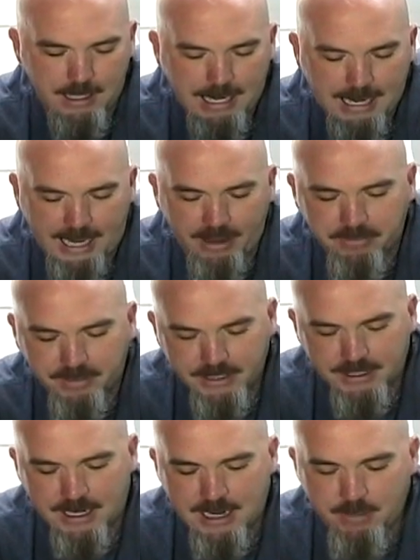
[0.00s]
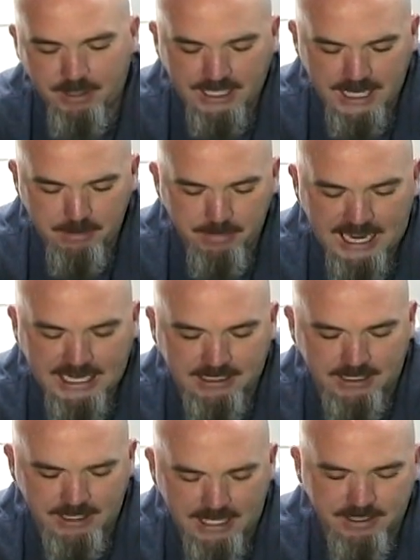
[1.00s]
every time it came back
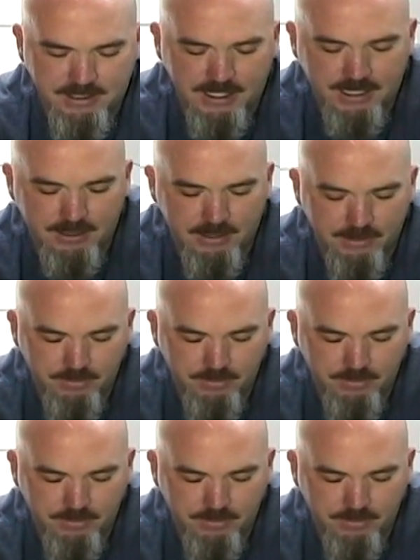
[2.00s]
to testing